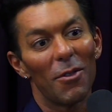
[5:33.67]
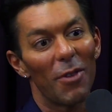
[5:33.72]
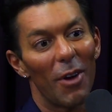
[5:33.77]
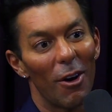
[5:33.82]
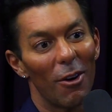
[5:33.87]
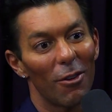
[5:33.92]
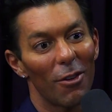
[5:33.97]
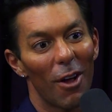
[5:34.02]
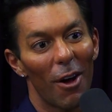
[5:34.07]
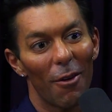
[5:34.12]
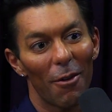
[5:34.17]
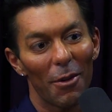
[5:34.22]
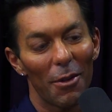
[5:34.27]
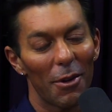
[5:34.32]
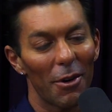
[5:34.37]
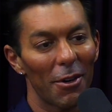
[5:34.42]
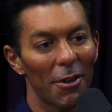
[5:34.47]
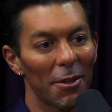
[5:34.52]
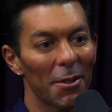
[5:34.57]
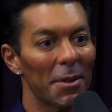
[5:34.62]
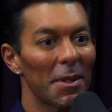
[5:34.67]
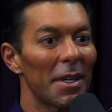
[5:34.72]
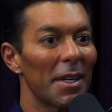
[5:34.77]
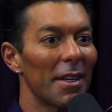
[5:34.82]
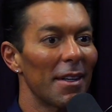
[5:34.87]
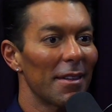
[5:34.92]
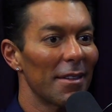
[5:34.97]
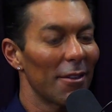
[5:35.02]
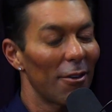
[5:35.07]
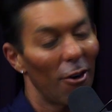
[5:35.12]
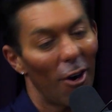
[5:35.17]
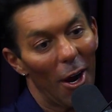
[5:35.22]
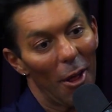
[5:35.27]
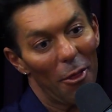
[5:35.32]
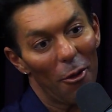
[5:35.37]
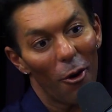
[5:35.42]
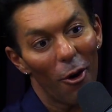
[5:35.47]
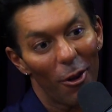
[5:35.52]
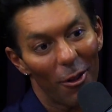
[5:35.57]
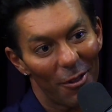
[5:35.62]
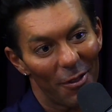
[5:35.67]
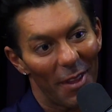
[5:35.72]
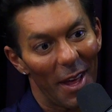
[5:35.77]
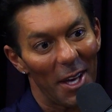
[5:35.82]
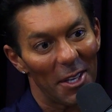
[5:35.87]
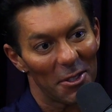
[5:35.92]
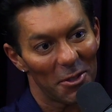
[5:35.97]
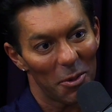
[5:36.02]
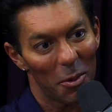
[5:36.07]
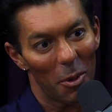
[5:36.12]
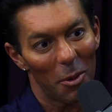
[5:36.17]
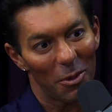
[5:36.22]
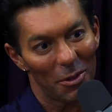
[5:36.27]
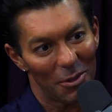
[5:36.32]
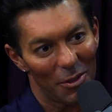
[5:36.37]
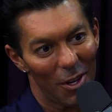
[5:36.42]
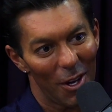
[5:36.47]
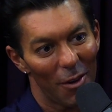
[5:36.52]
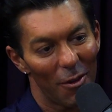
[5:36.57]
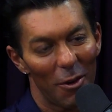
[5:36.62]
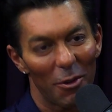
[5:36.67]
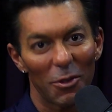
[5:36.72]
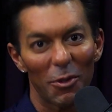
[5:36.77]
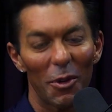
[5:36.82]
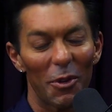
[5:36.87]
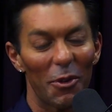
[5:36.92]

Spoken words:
Fell in love with her, or I thought that's what was love. I was